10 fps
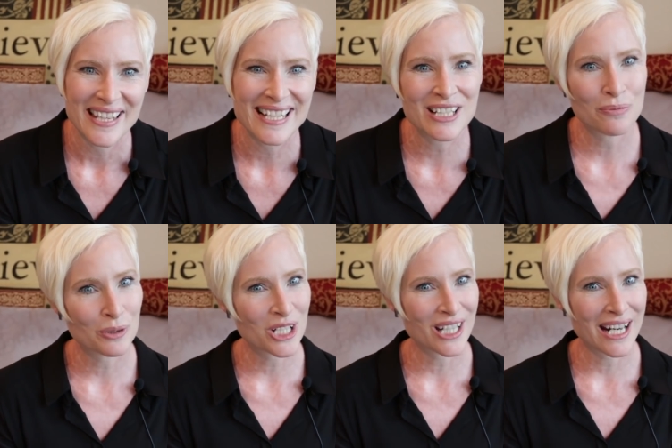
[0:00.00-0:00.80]
this is
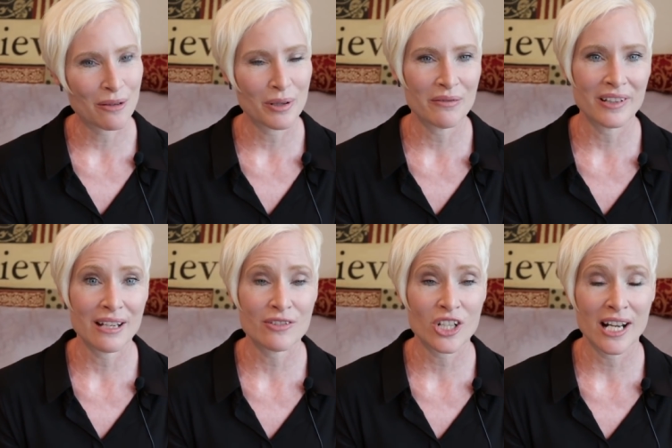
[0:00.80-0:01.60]
Bridget at Above
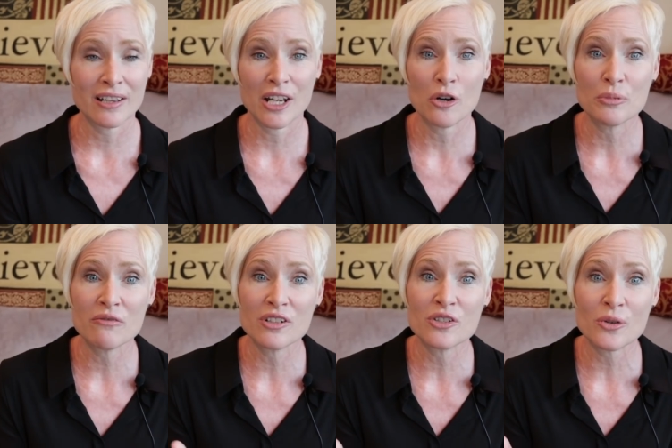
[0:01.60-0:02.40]
Life Channel. I hope
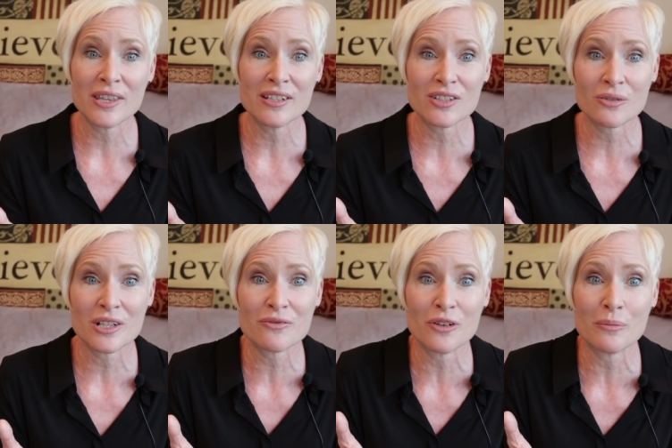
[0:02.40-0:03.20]
you've enjoyed this
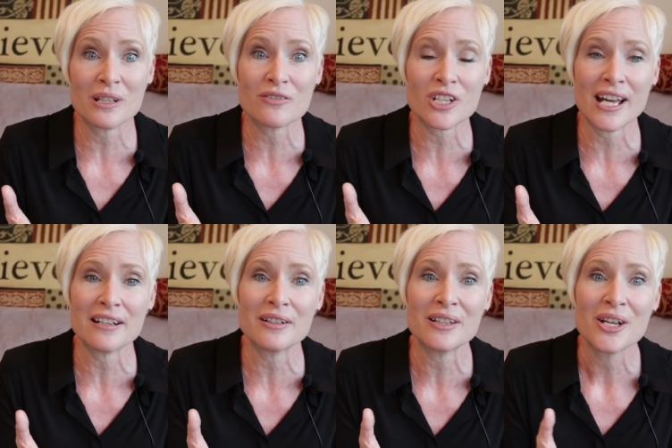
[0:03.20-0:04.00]
transformative
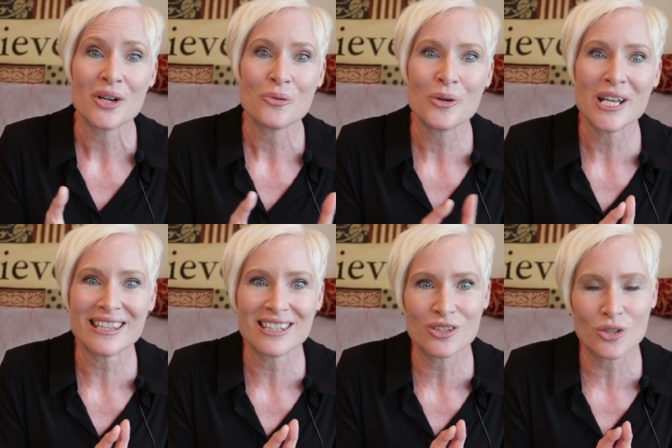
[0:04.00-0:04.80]
channel
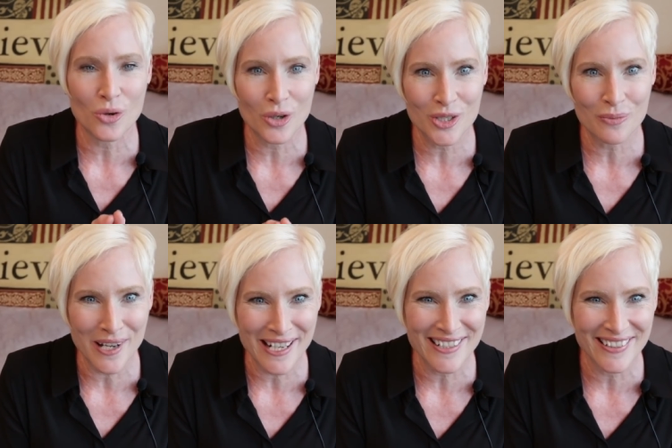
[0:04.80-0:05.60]
with George
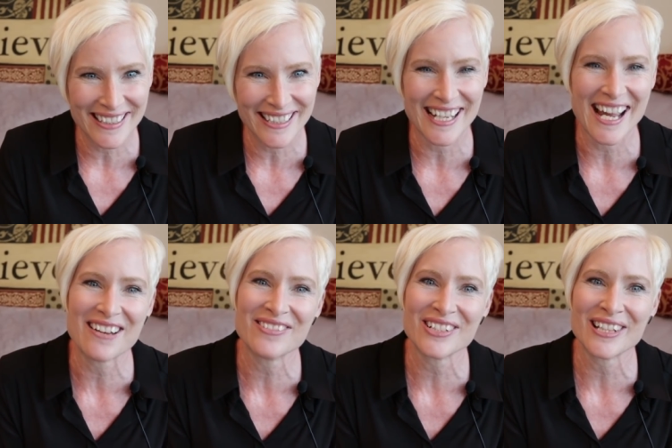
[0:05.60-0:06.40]
Michael in the
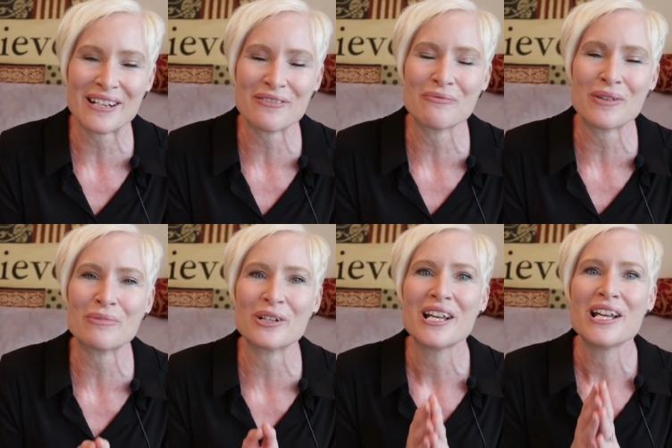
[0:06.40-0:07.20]
afterlife.
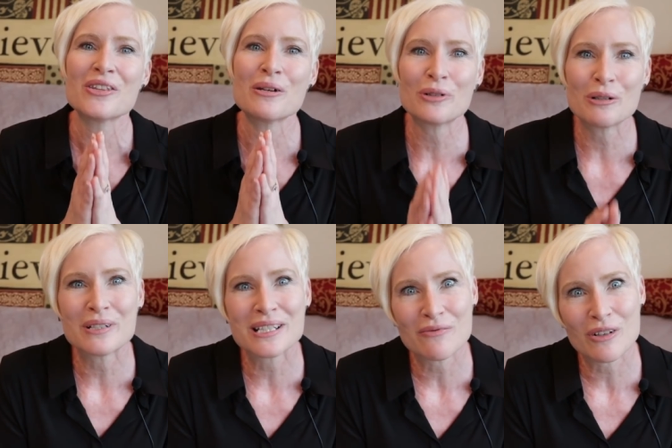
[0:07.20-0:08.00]
Remember, the
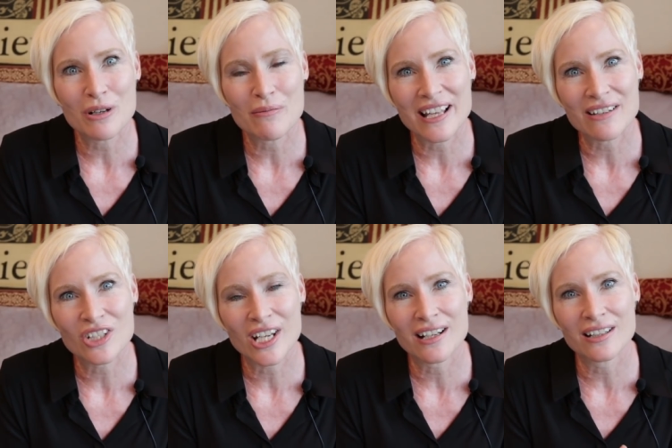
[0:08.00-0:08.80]
purpose of Above Life
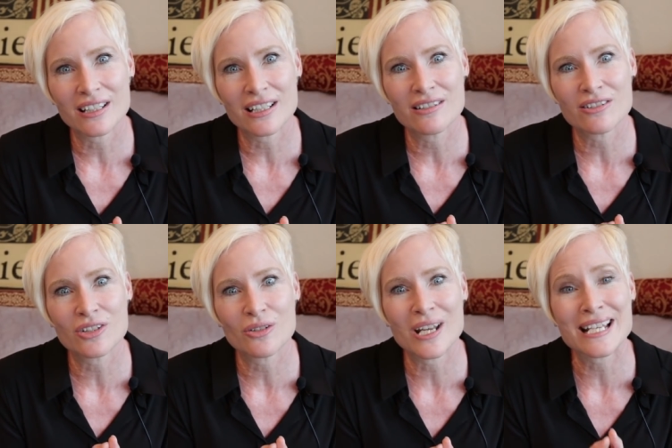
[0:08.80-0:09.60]
Channel is
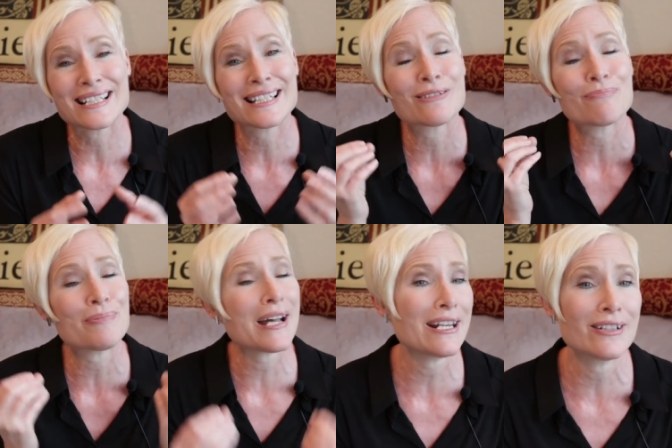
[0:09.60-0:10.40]
to
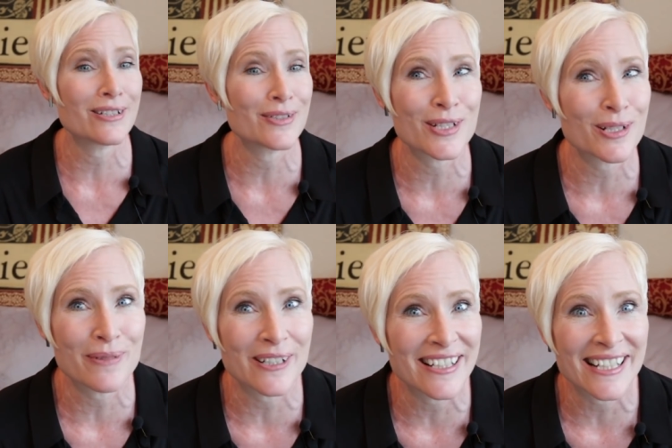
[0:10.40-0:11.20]
inspire your
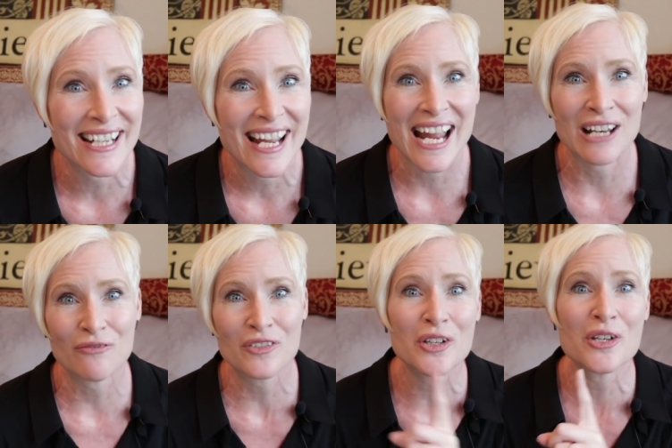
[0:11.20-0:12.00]
spirit
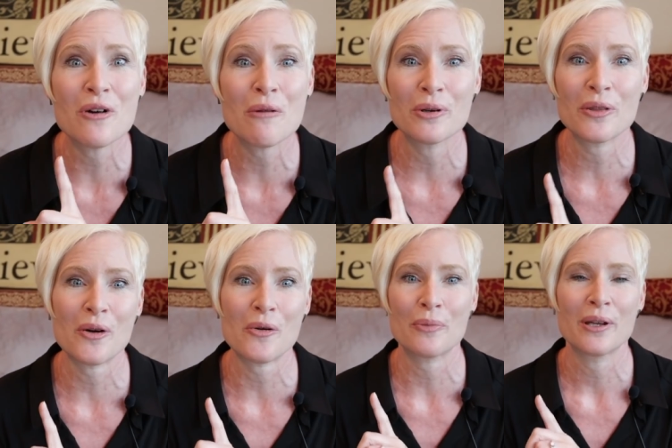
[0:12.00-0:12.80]
and fill you up with
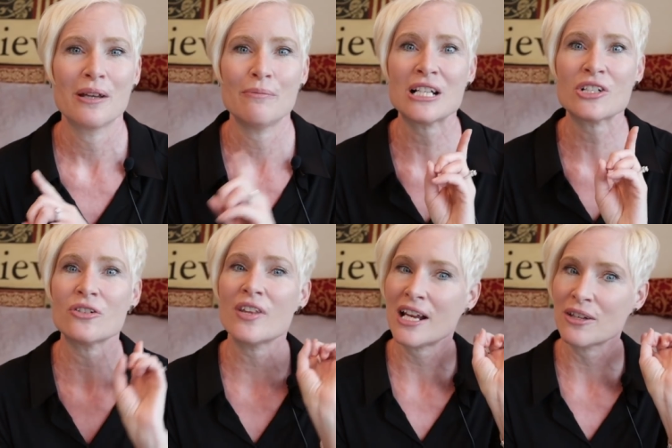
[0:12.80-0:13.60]
hope. Make
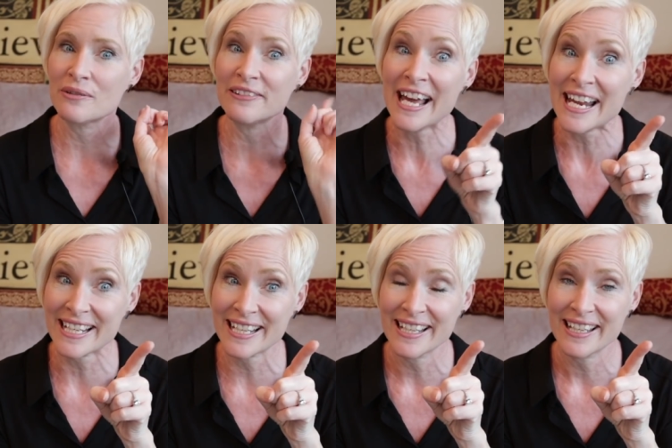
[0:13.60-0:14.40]
sure that you
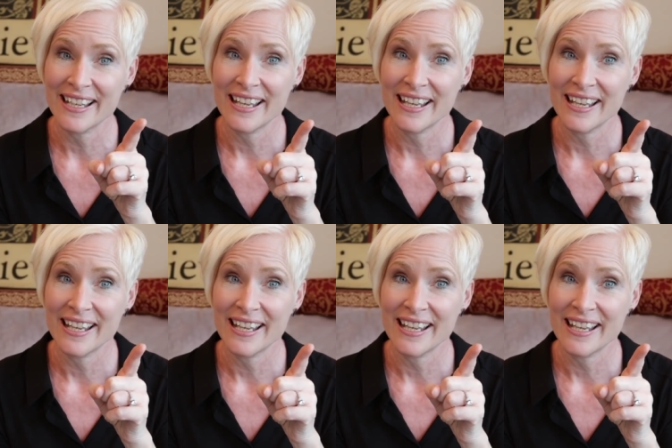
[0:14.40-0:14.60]
like